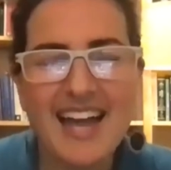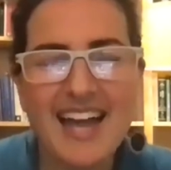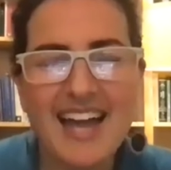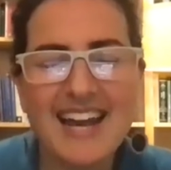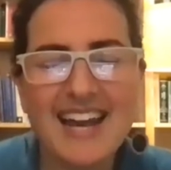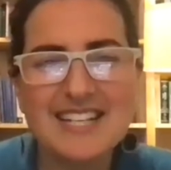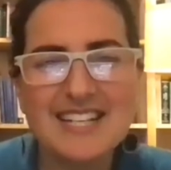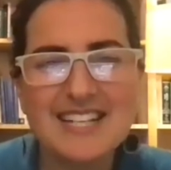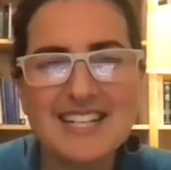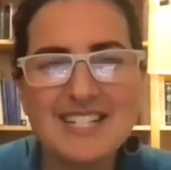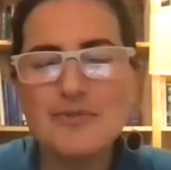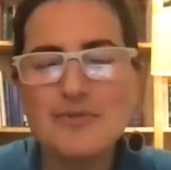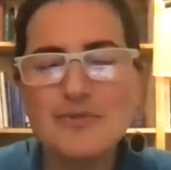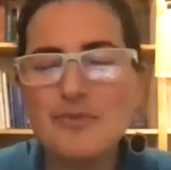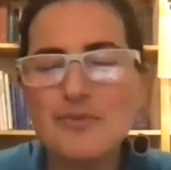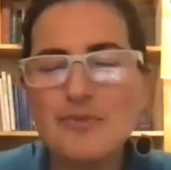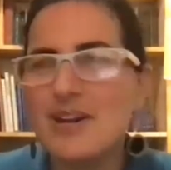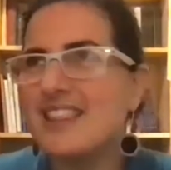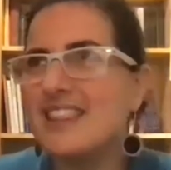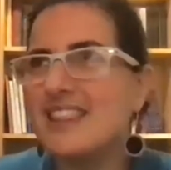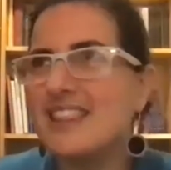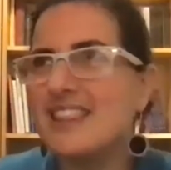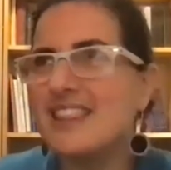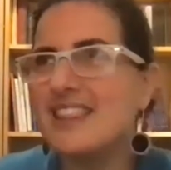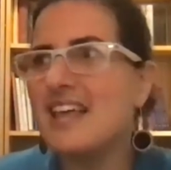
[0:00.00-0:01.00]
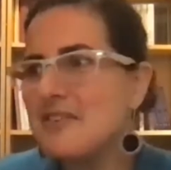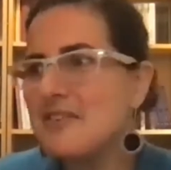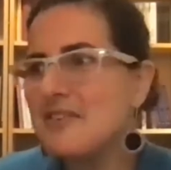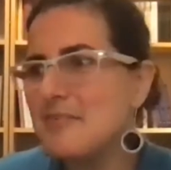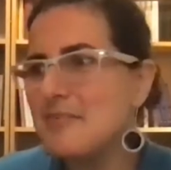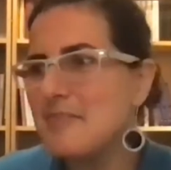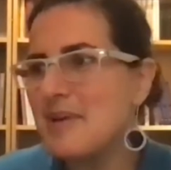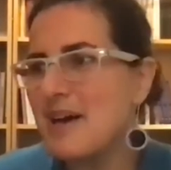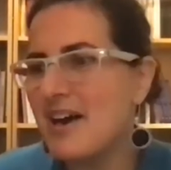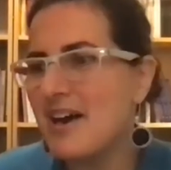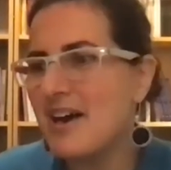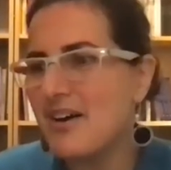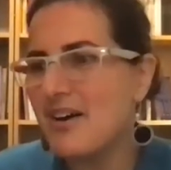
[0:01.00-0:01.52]
And what I
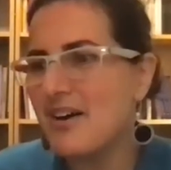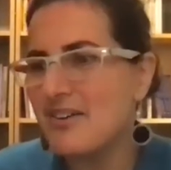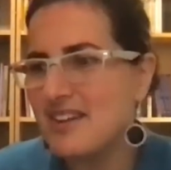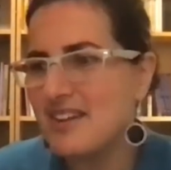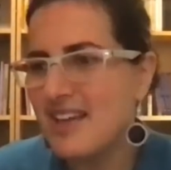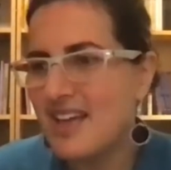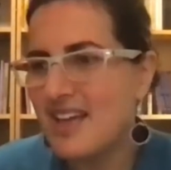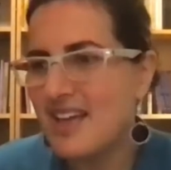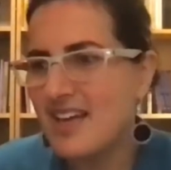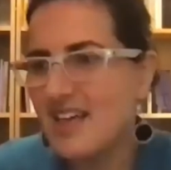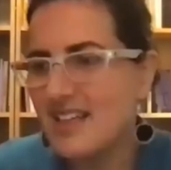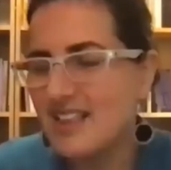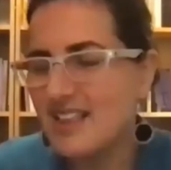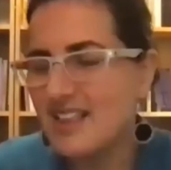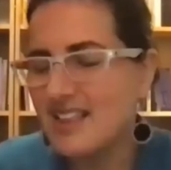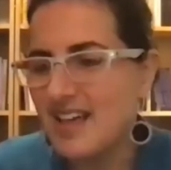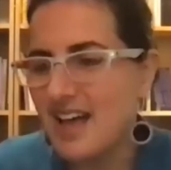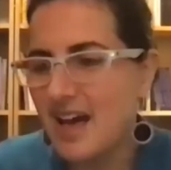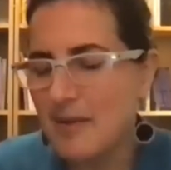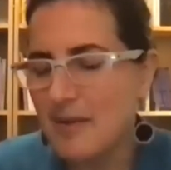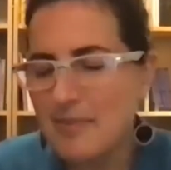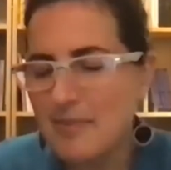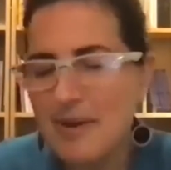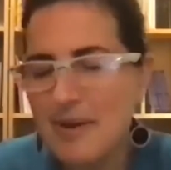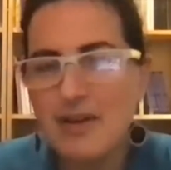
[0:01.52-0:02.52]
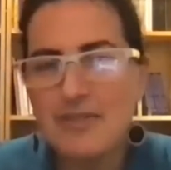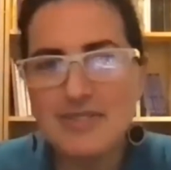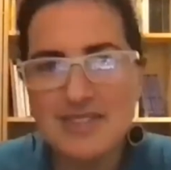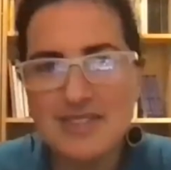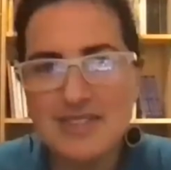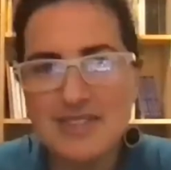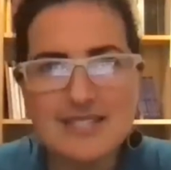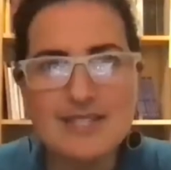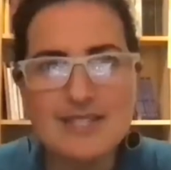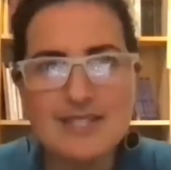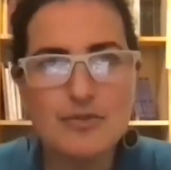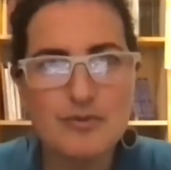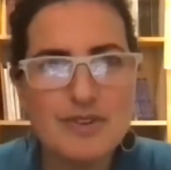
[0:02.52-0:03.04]
love about
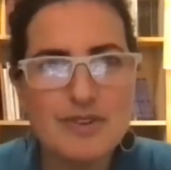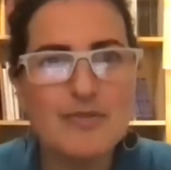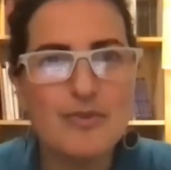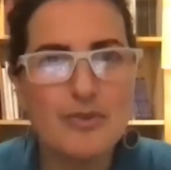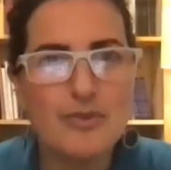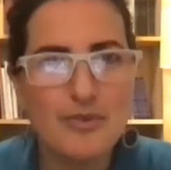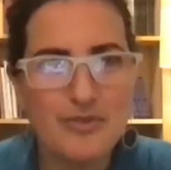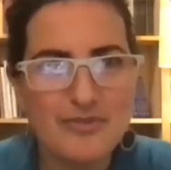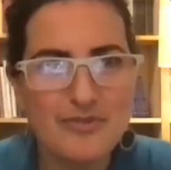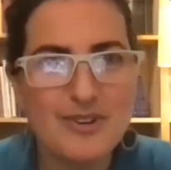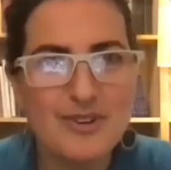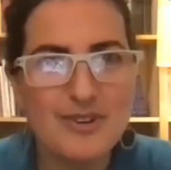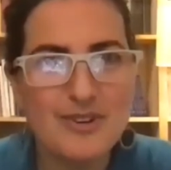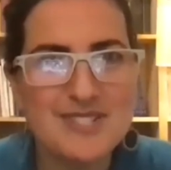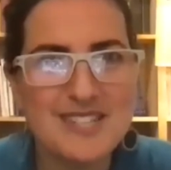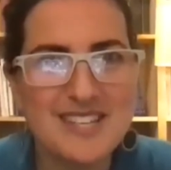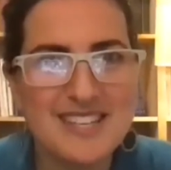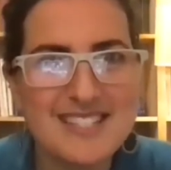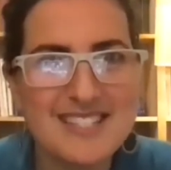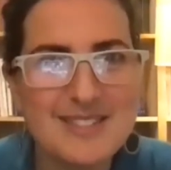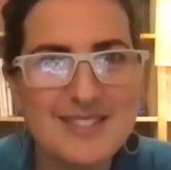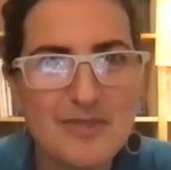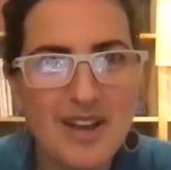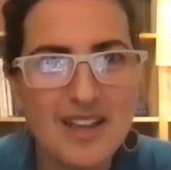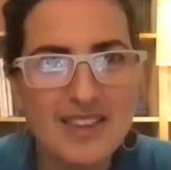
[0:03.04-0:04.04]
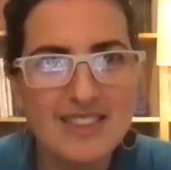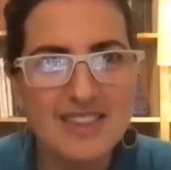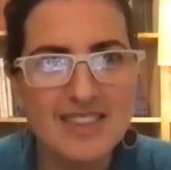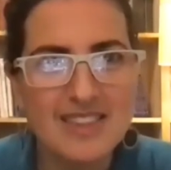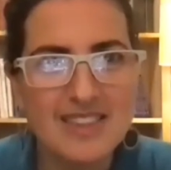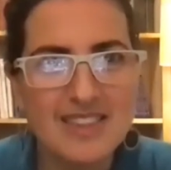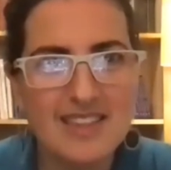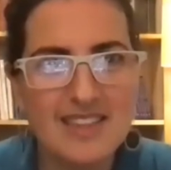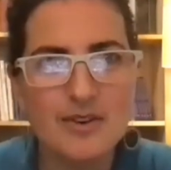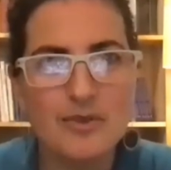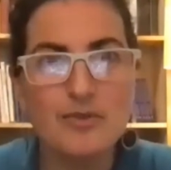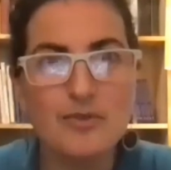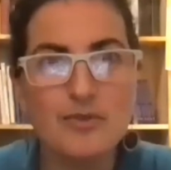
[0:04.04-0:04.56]
these three verses,
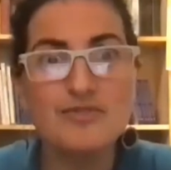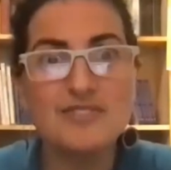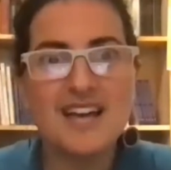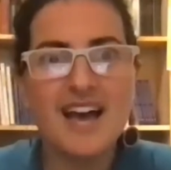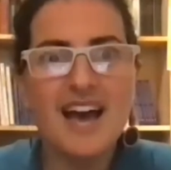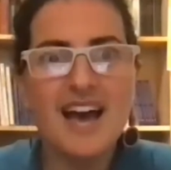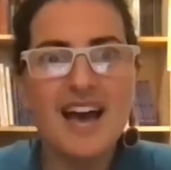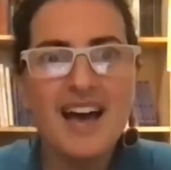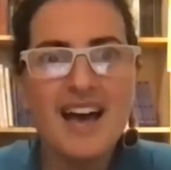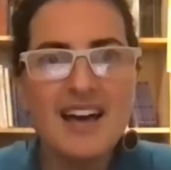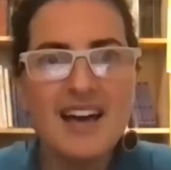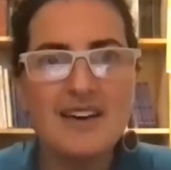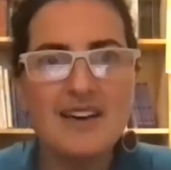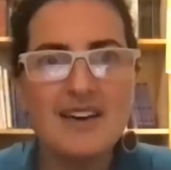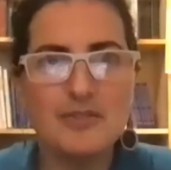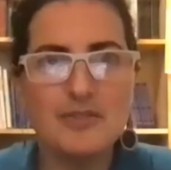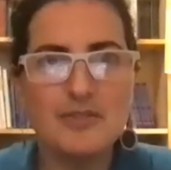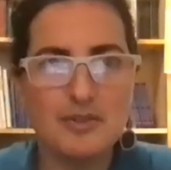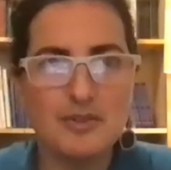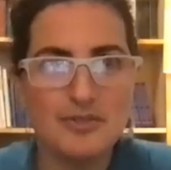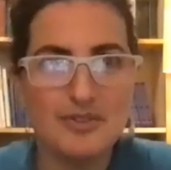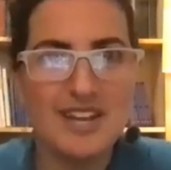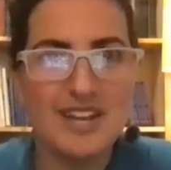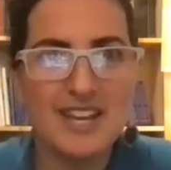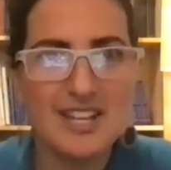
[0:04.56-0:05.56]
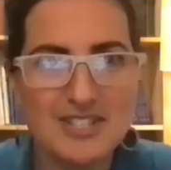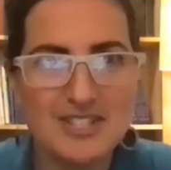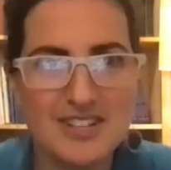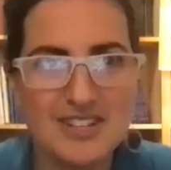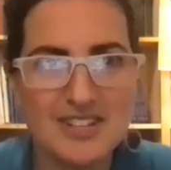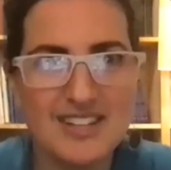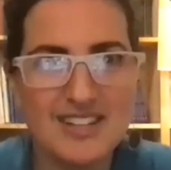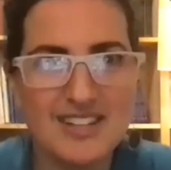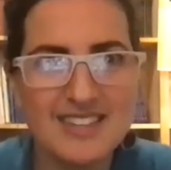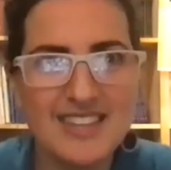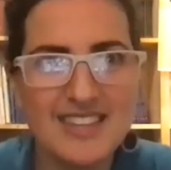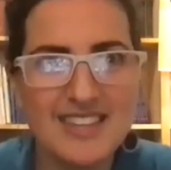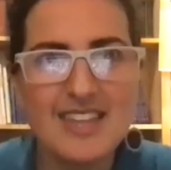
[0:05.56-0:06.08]
right? The uvda of
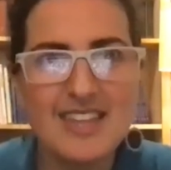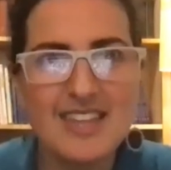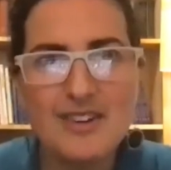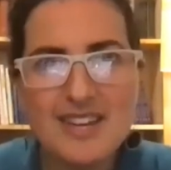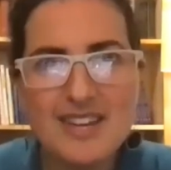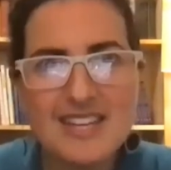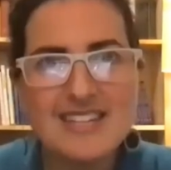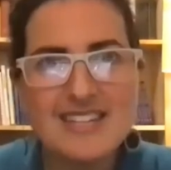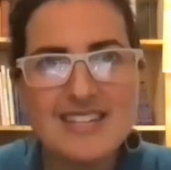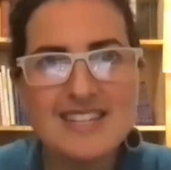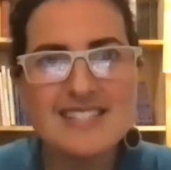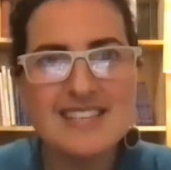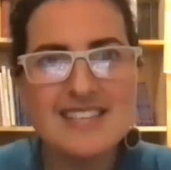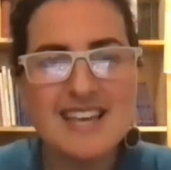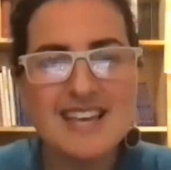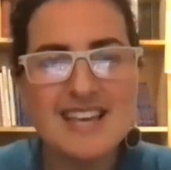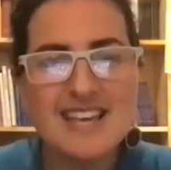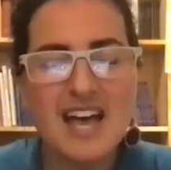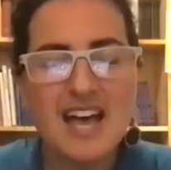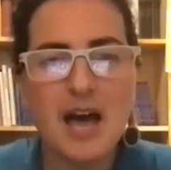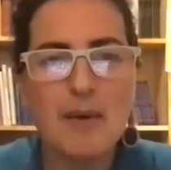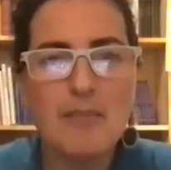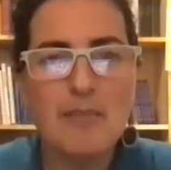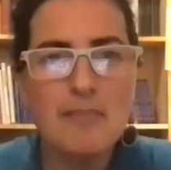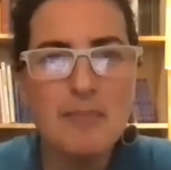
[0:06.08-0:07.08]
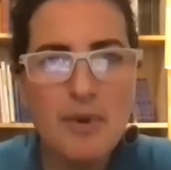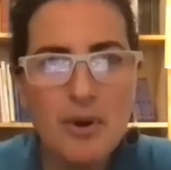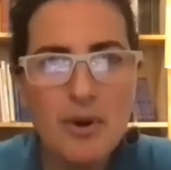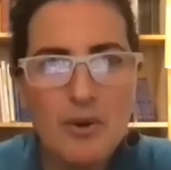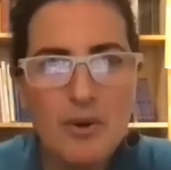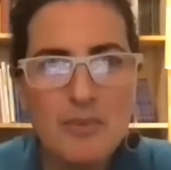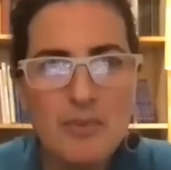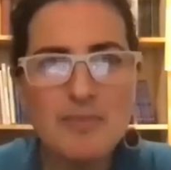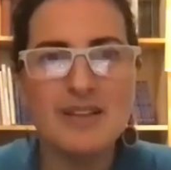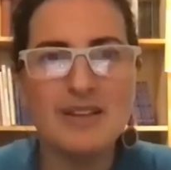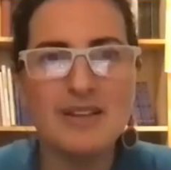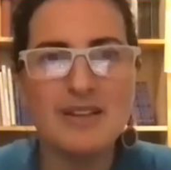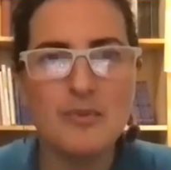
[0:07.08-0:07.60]
creation, that there is a
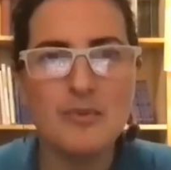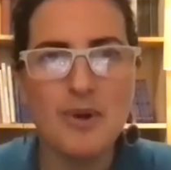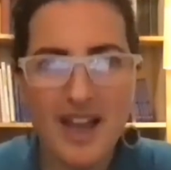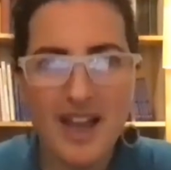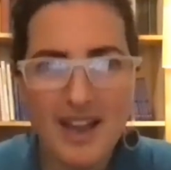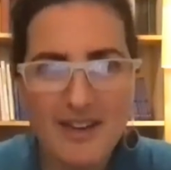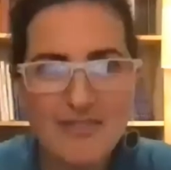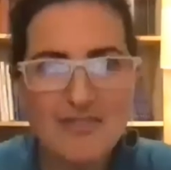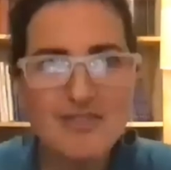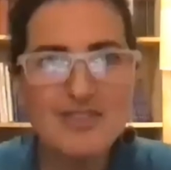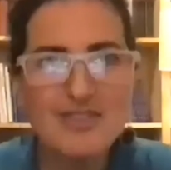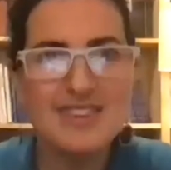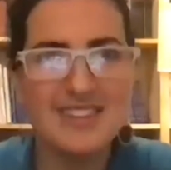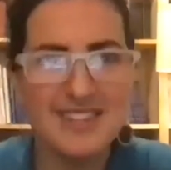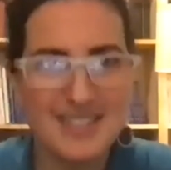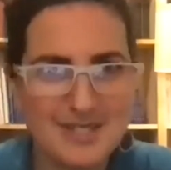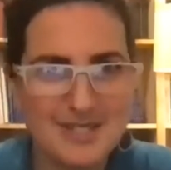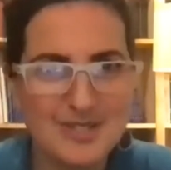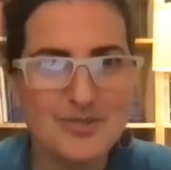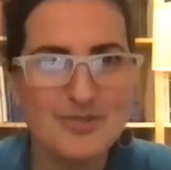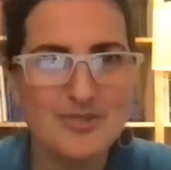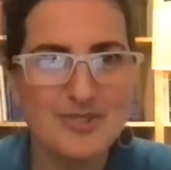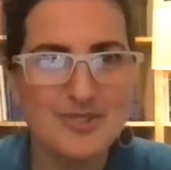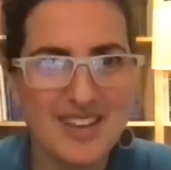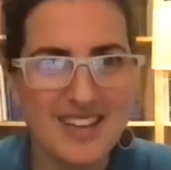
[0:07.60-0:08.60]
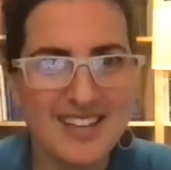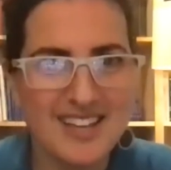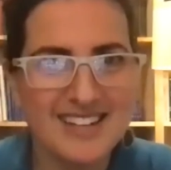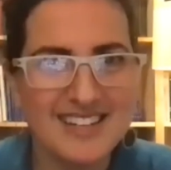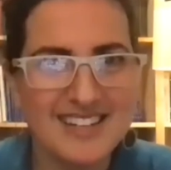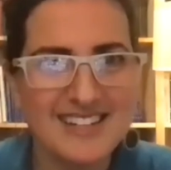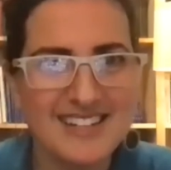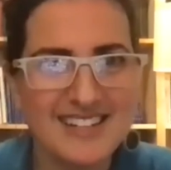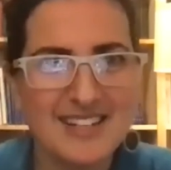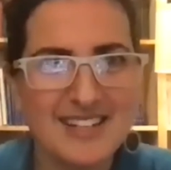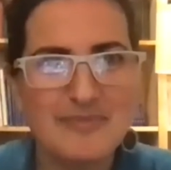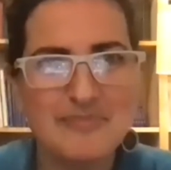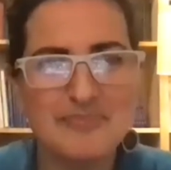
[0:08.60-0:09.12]
moment where everything is
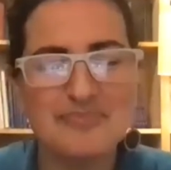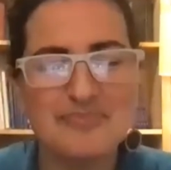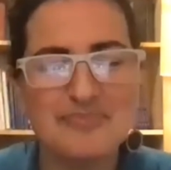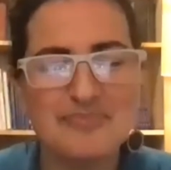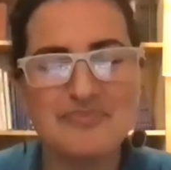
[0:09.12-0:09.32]
created,